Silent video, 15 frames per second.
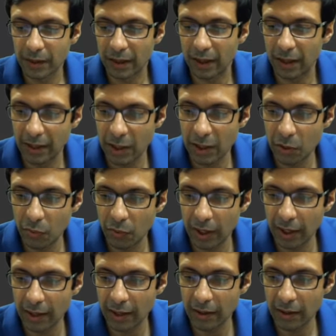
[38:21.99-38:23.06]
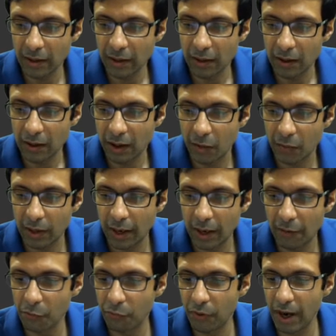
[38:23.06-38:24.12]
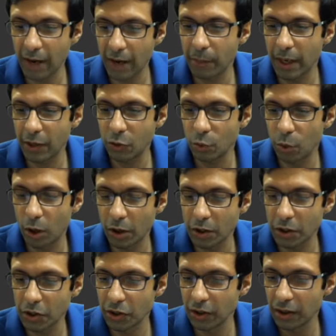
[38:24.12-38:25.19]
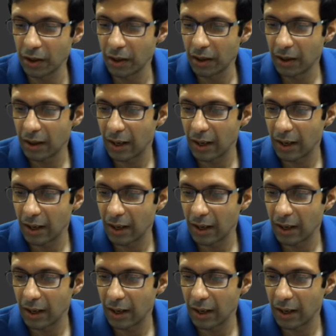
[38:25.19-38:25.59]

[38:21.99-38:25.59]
And this we can, and we have a 5 by 2 oxygen.